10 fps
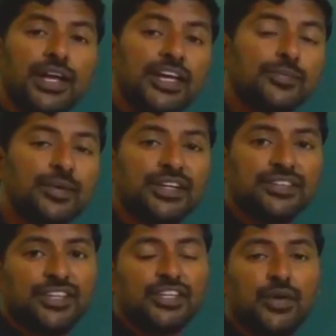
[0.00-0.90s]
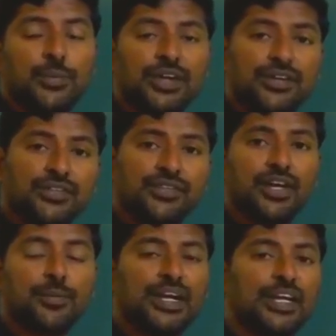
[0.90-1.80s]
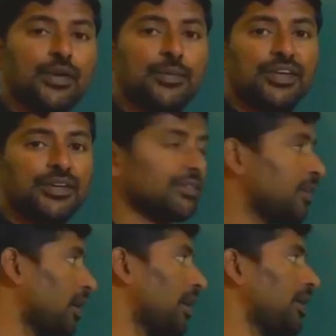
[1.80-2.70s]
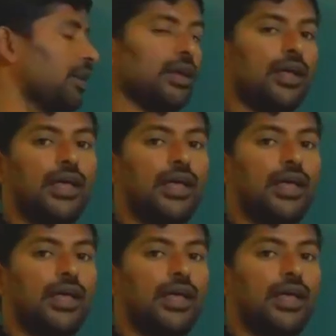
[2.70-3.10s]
asymmetric stretching vibrations or bending vibrations are IR